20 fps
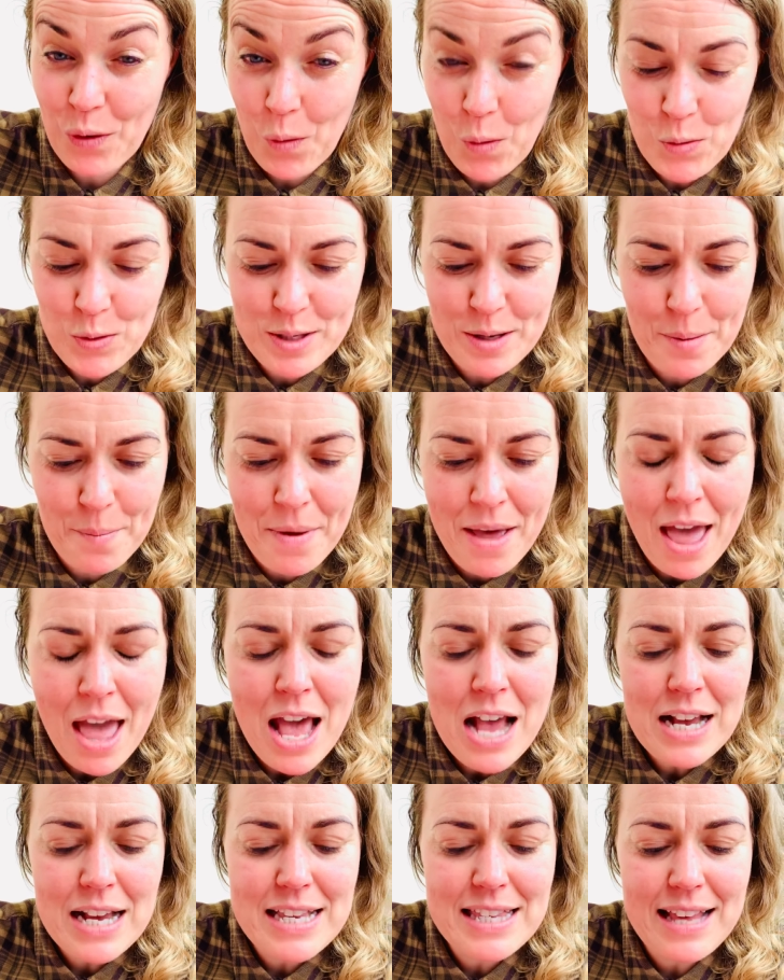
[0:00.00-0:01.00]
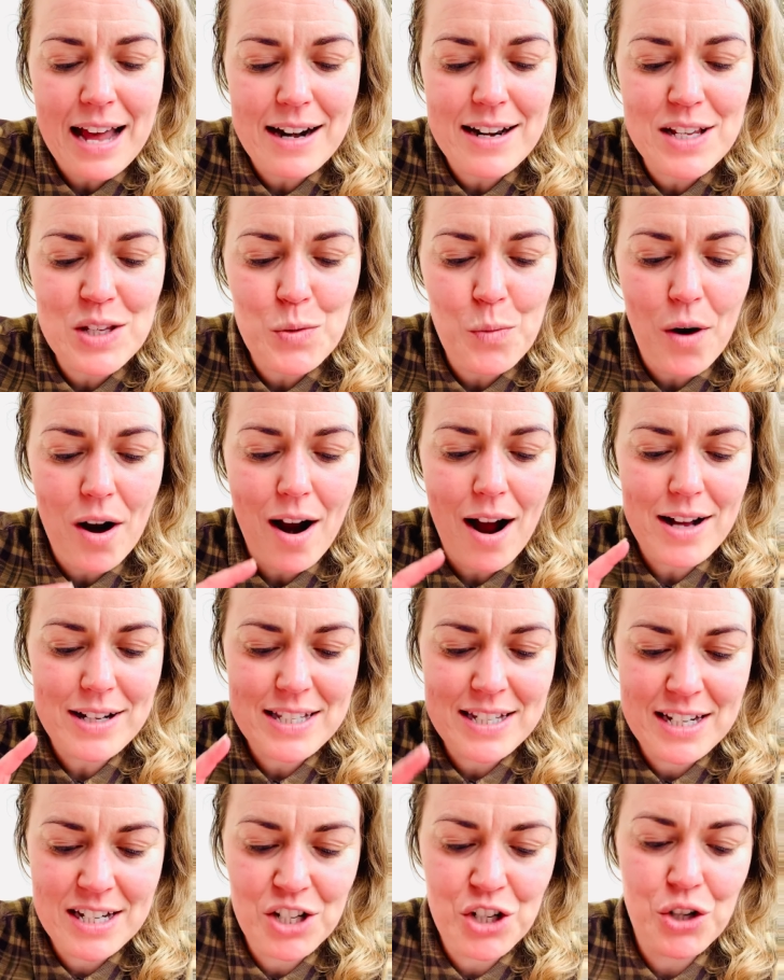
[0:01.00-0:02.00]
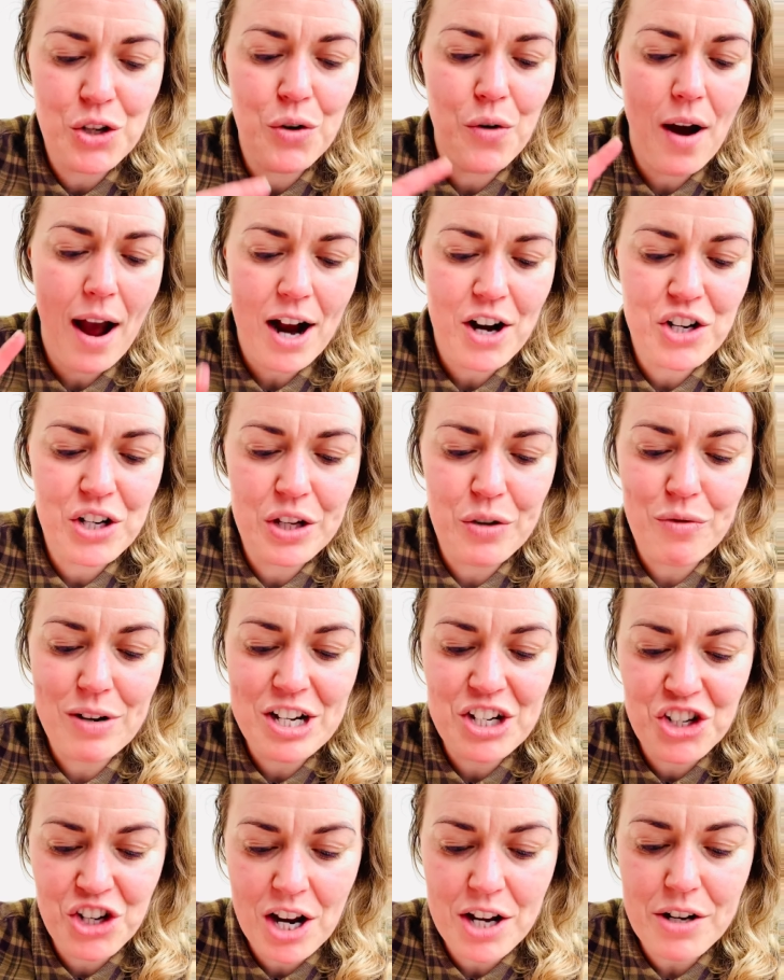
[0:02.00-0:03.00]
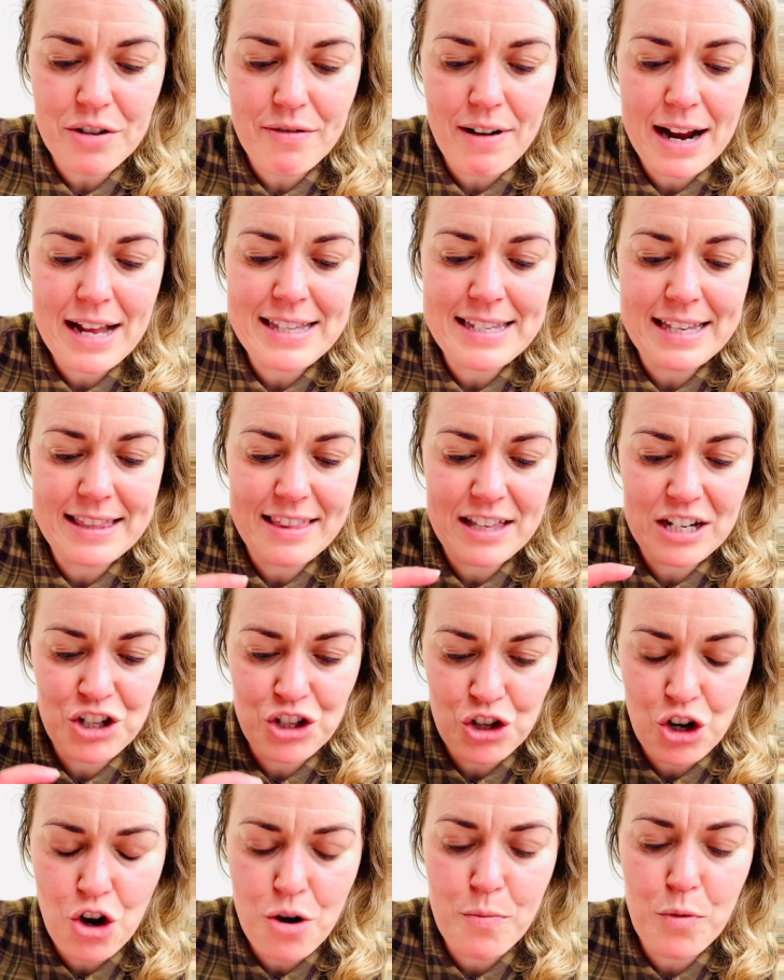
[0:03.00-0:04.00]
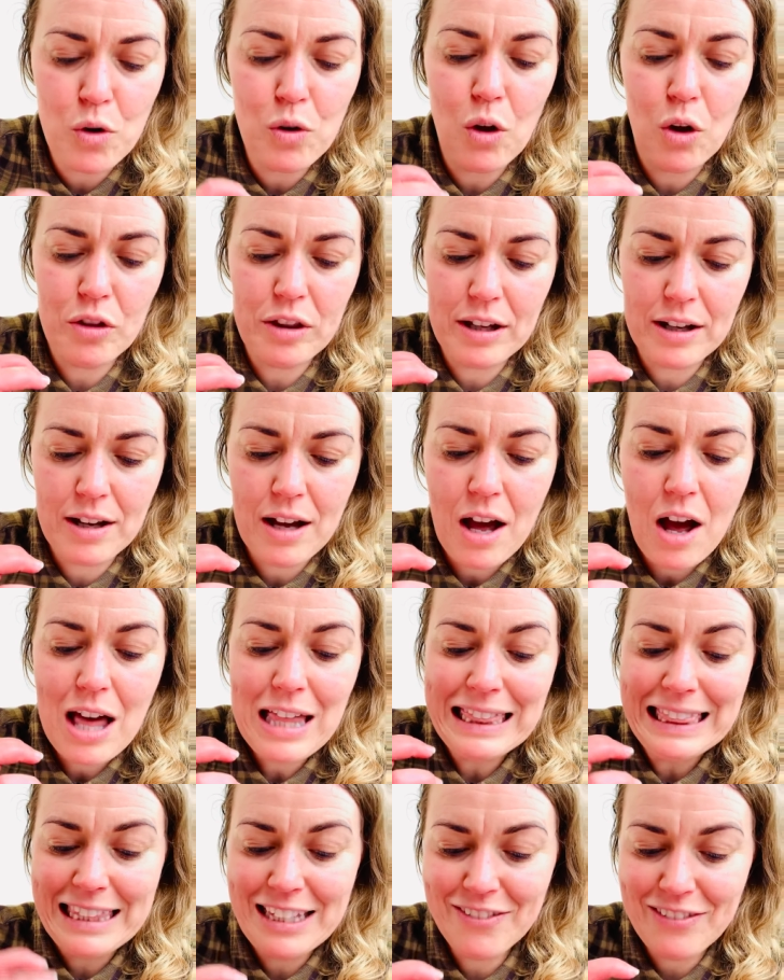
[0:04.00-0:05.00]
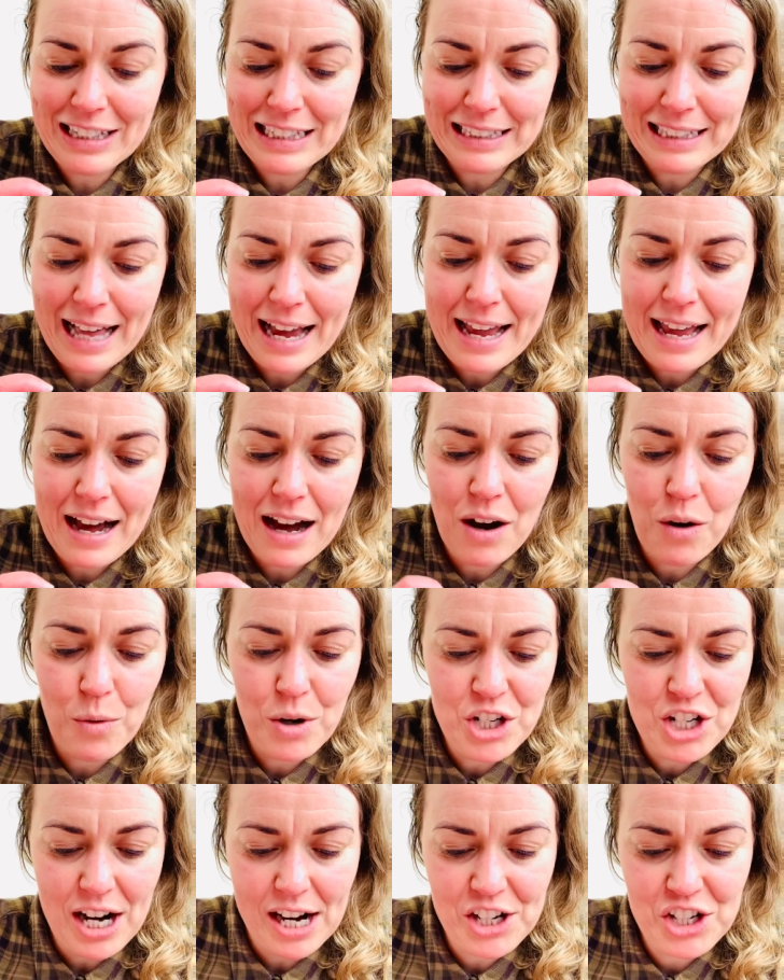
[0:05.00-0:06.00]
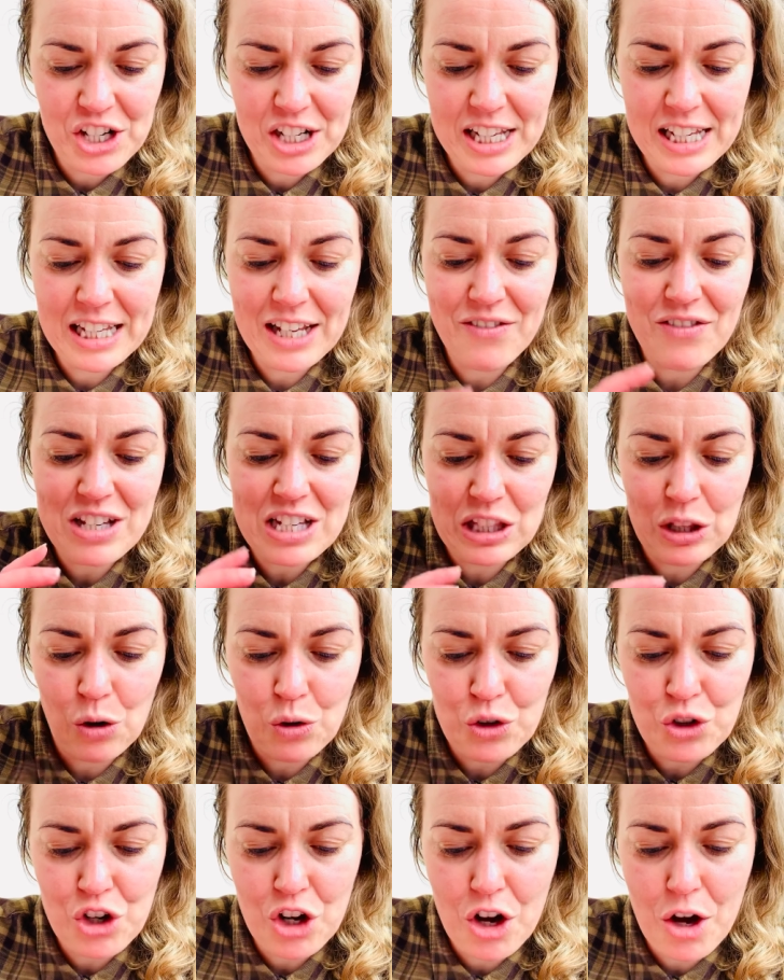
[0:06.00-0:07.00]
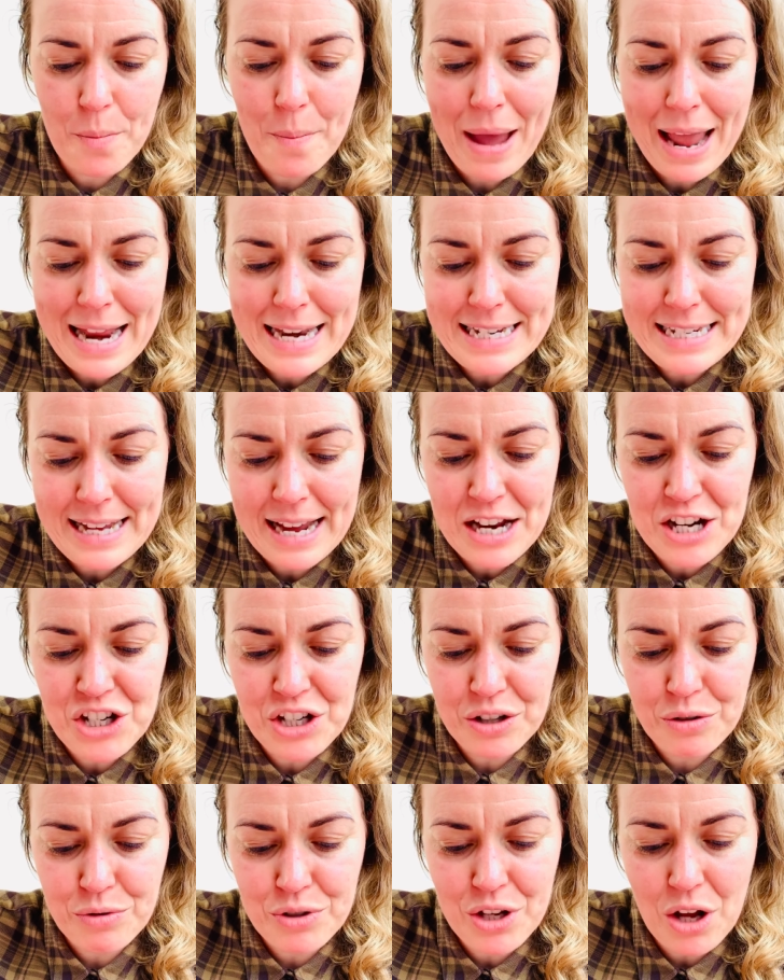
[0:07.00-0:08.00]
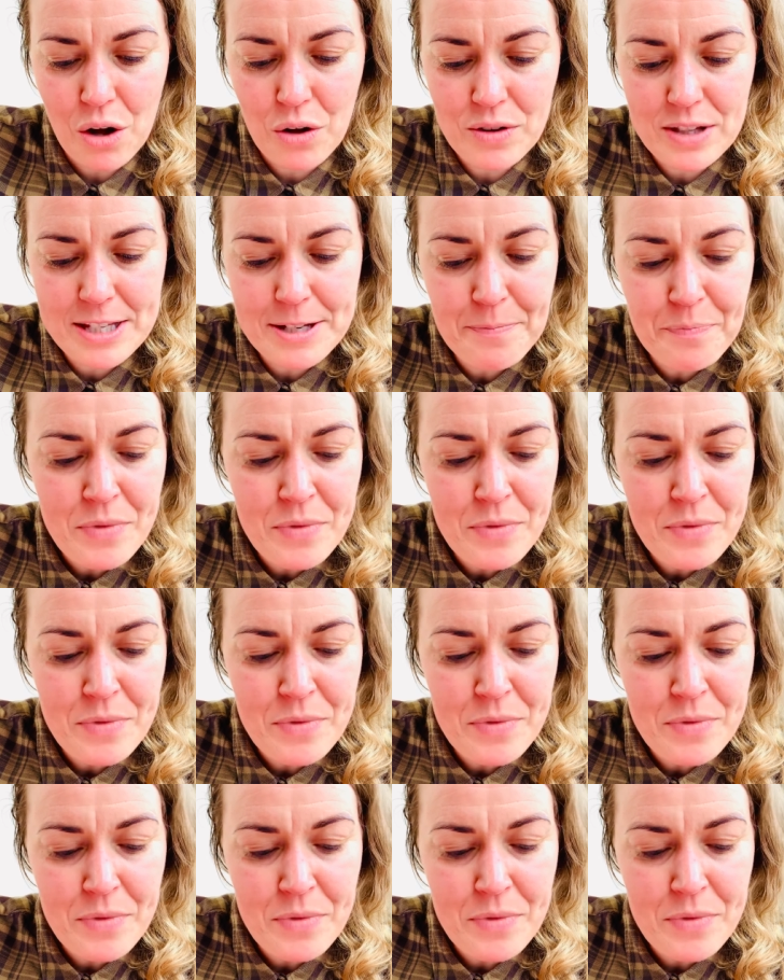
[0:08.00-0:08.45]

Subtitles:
awesome because that is where our tissue actually regenerates at the dermal or the living layer, which actually can give us long-term anti-aging results.